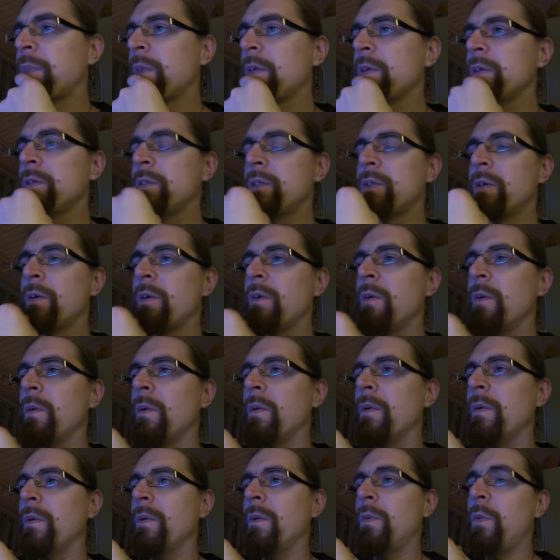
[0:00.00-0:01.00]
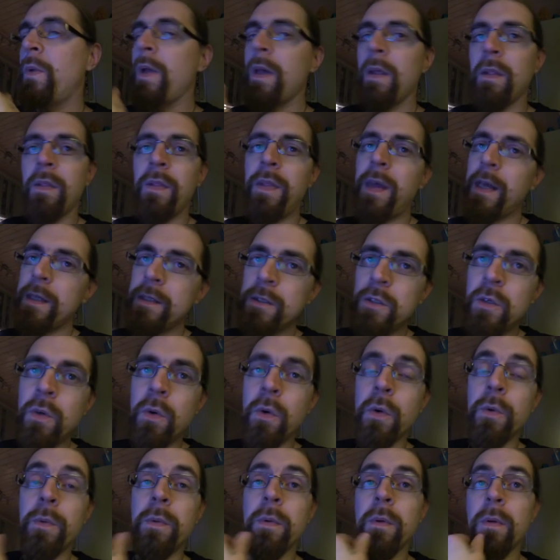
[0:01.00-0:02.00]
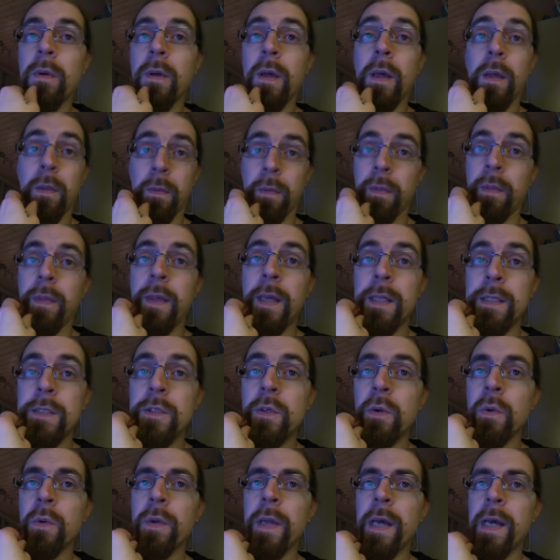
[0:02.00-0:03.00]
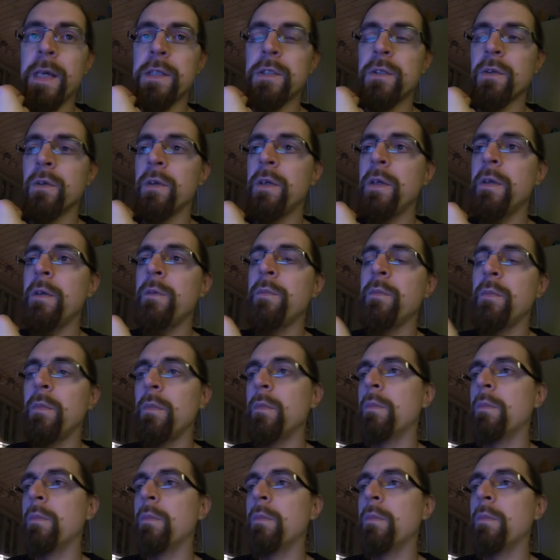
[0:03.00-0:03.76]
So, well, that's good. That's good actually.